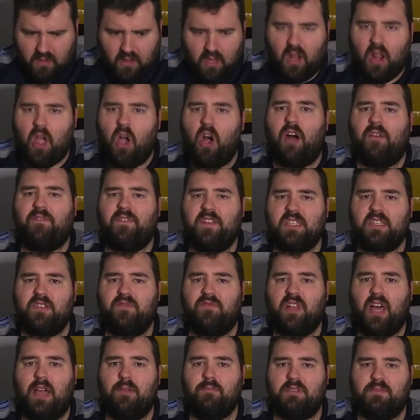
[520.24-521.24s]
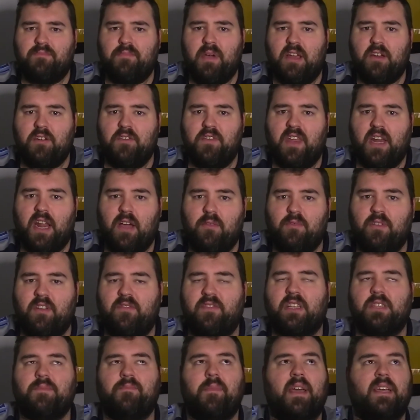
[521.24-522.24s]
Offensive line was better than I would have
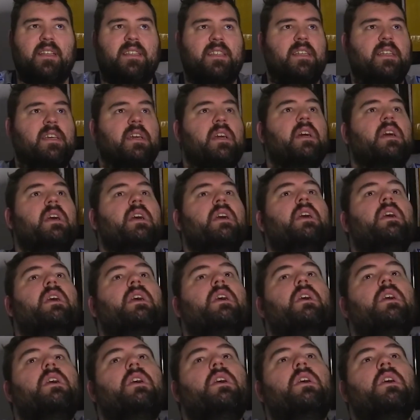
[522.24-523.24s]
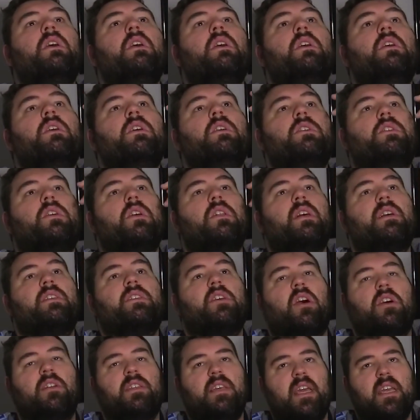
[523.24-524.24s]
expected. So let's
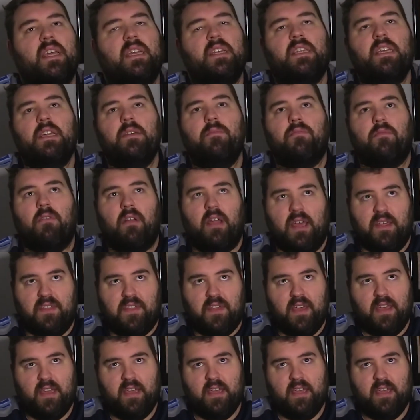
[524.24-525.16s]
all take a deep breath.